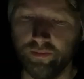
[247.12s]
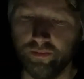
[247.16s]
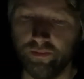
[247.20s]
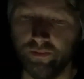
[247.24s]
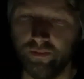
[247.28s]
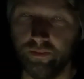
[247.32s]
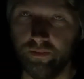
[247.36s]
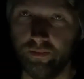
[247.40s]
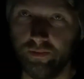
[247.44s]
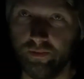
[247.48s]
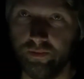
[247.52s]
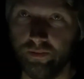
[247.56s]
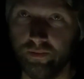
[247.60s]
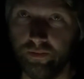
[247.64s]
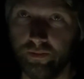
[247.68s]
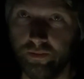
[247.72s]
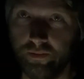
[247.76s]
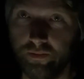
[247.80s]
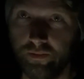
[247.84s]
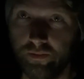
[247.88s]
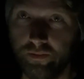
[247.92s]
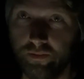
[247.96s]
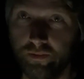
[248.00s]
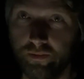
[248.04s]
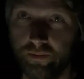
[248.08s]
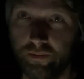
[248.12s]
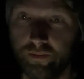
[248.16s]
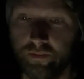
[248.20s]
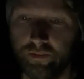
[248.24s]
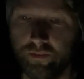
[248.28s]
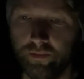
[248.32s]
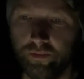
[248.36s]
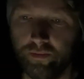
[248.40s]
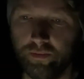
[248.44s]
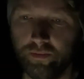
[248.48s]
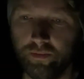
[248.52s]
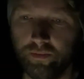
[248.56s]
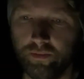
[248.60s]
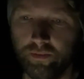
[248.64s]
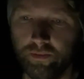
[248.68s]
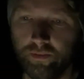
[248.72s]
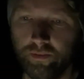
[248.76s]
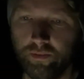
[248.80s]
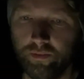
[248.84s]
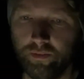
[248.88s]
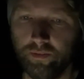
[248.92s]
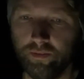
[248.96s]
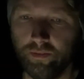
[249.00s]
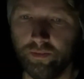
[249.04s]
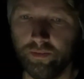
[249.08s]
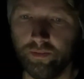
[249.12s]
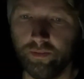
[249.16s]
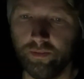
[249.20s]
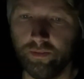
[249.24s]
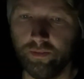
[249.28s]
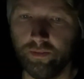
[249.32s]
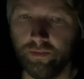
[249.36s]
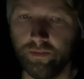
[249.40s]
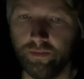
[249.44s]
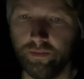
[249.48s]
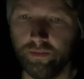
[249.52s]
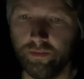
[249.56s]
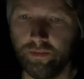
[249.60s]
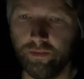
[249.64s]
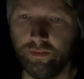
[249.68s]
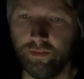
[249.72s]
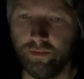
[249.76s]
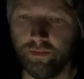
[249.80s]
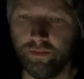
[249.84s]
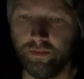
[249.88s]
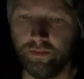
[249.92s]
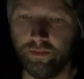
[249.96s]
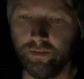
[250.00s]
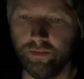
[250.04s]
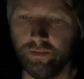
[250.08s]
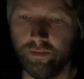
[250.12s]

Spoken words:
No one is speaking in this clip.